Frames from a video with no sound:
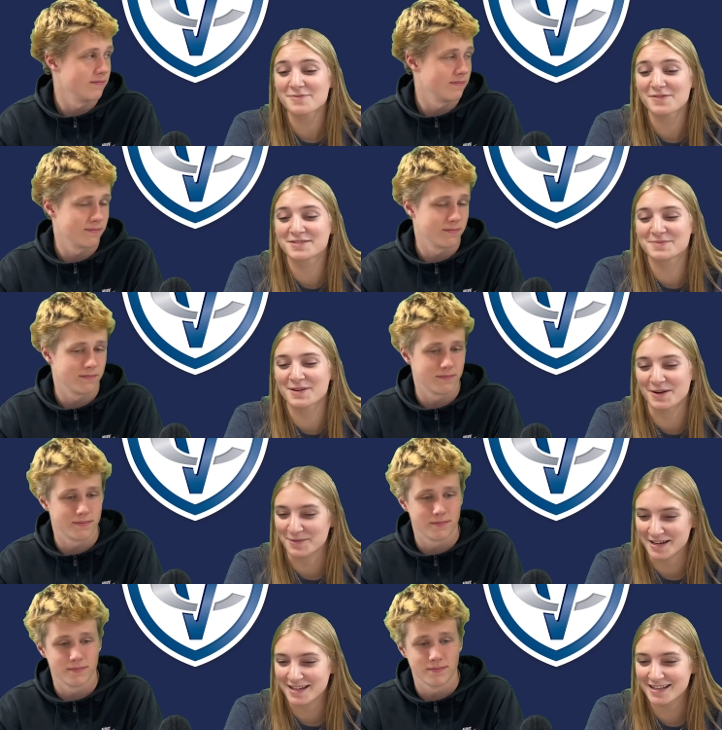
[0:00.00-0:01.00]
Speaker 1: of Spirit
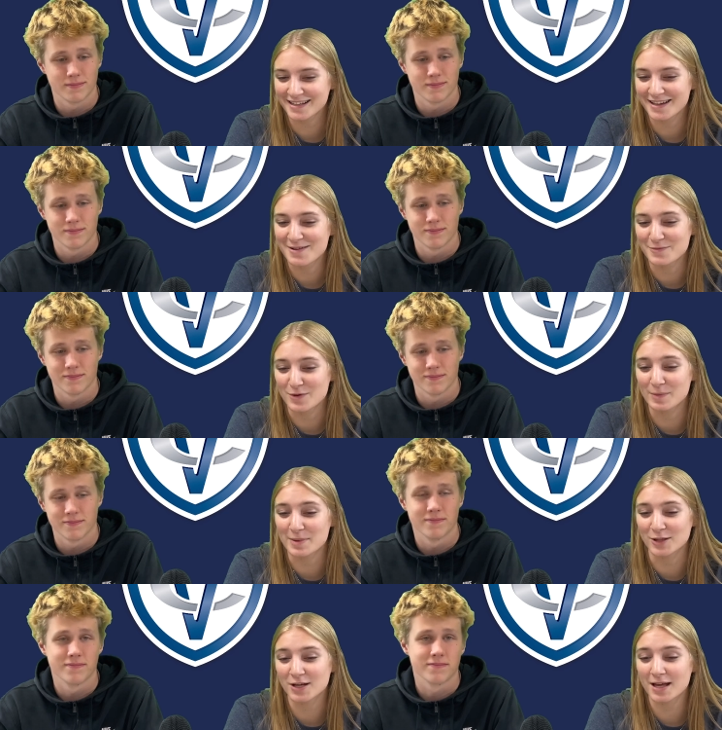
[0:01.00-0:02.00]
Week, we will be
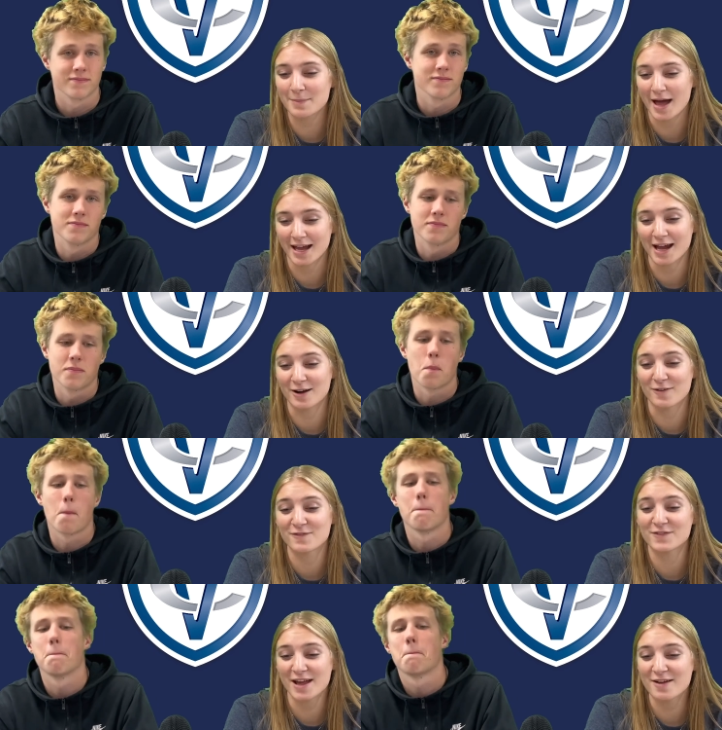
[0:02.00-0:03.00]
looking back at our
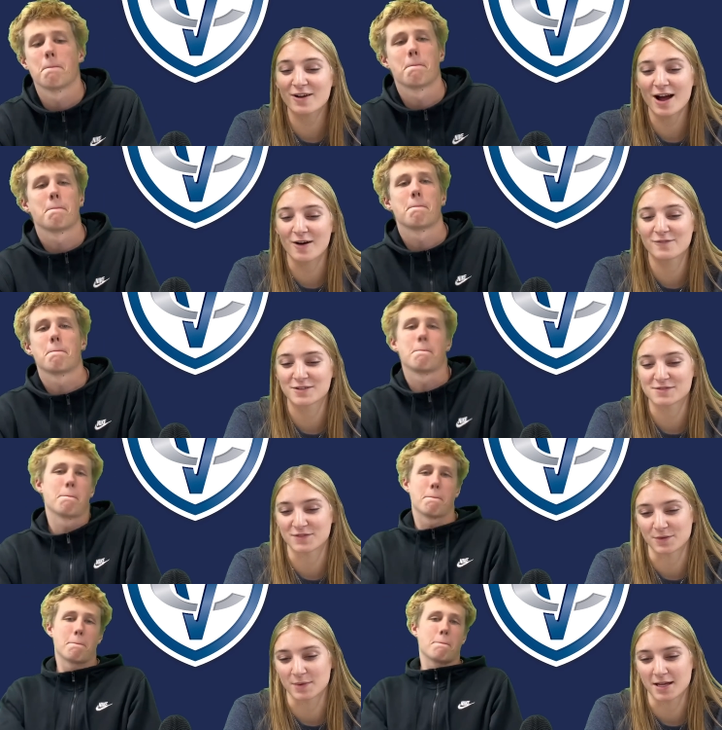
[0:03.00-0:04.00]
favorite outfits for
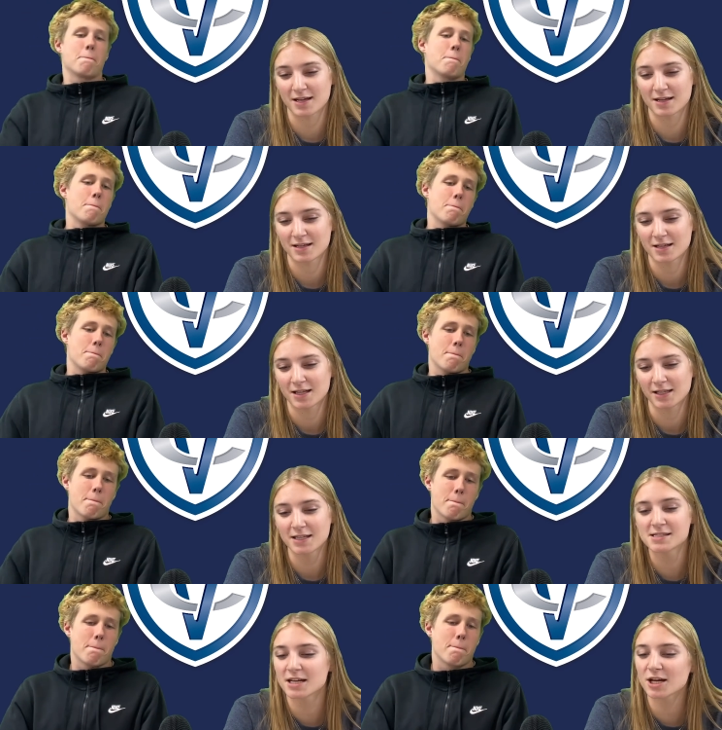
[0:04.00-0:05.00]
the week.
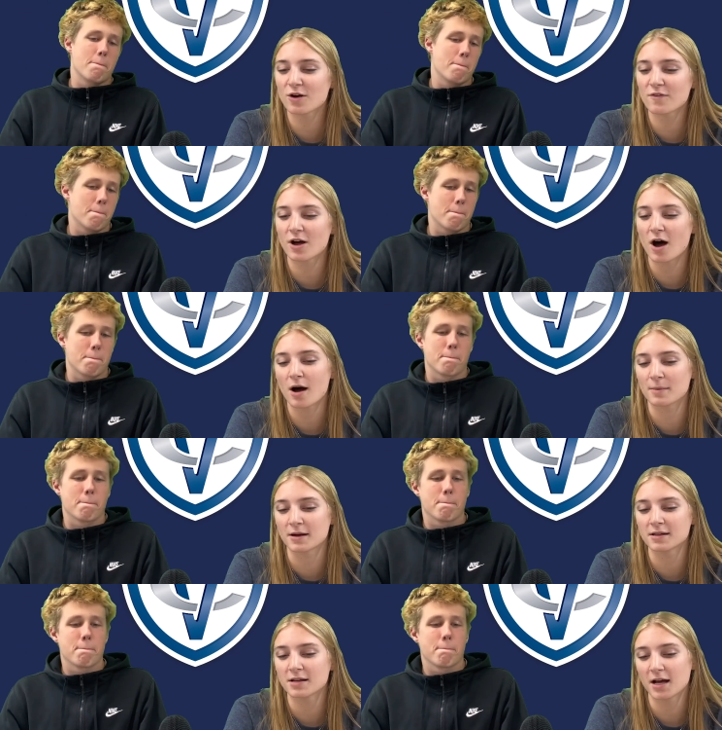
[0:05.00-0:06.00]
Let's take it over to
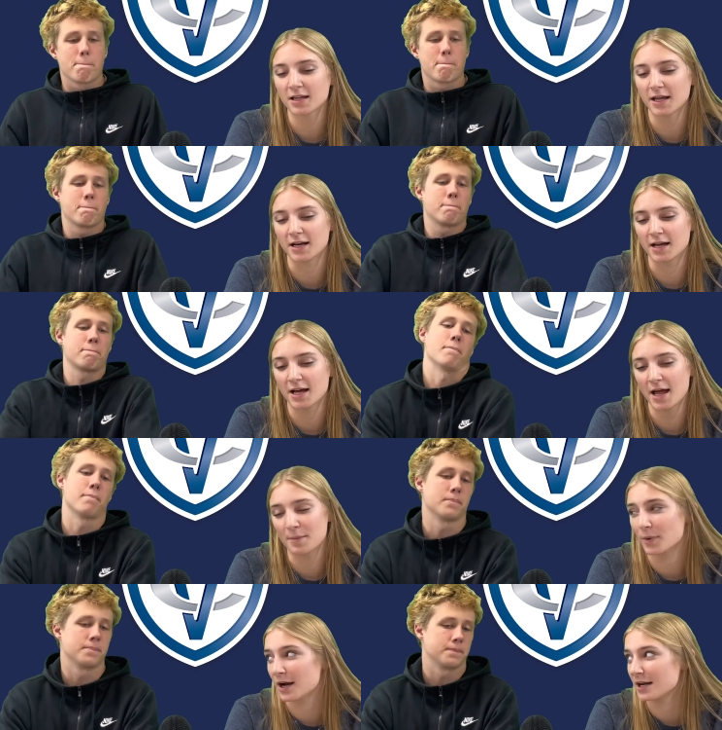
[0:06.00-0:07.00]
Auburn, Elena,
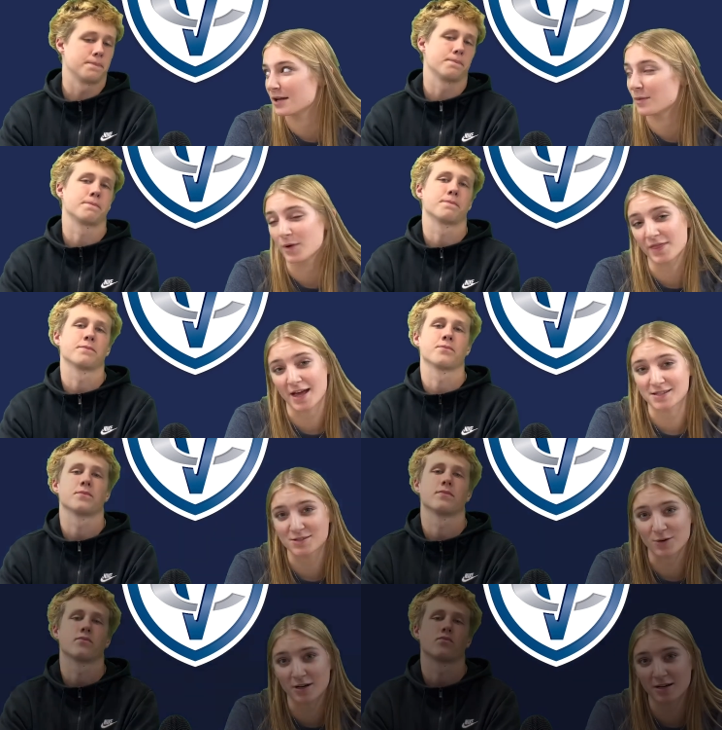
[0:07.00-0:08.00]
and Brady with that
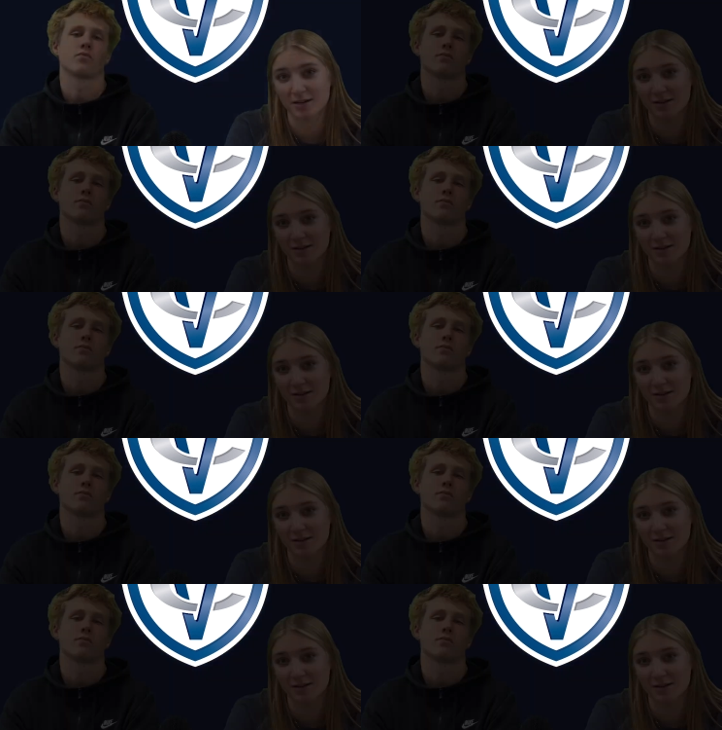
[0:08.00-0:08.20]
story.